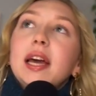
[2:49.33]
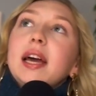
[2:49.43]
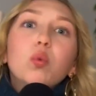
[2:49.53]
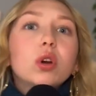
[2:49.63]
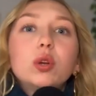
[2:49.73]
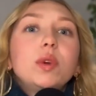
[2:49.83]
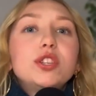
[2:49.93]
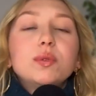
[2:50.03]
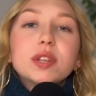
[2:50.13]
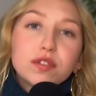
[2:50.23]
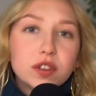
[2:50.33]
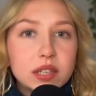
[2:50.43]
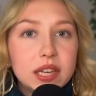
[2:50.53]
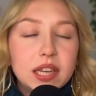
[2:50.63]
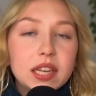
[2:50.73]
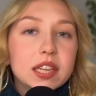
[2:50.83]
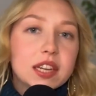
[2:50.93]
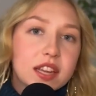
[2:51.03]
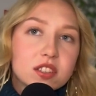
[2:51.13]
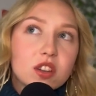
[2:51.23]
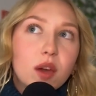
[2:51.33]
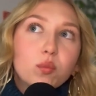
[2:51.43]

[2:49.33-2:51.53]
What can we do differently next time?